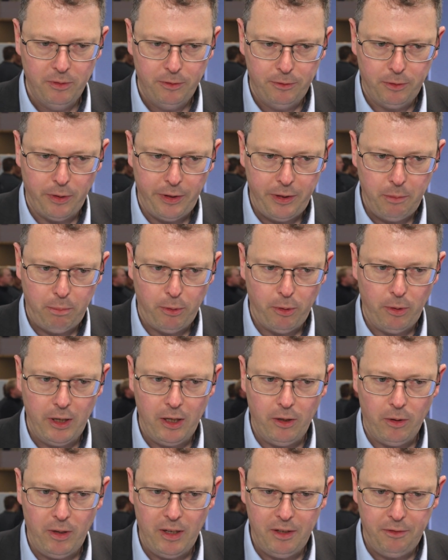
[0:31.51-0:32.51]
for the
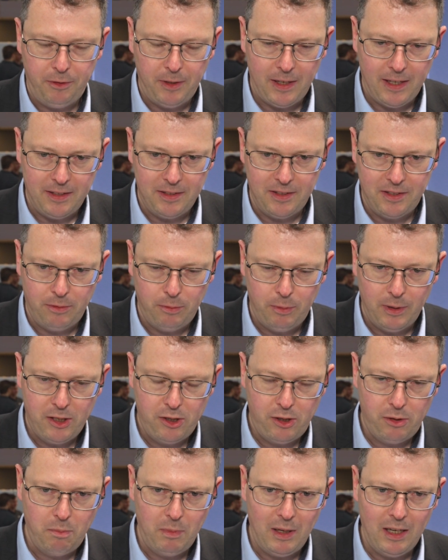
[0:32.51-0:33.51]
polyolefins,
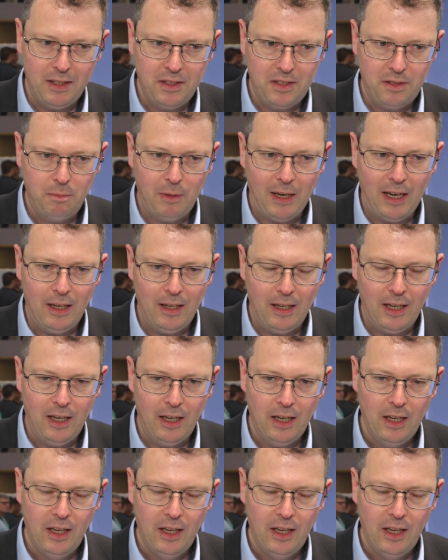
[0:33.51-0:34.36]
which means mainly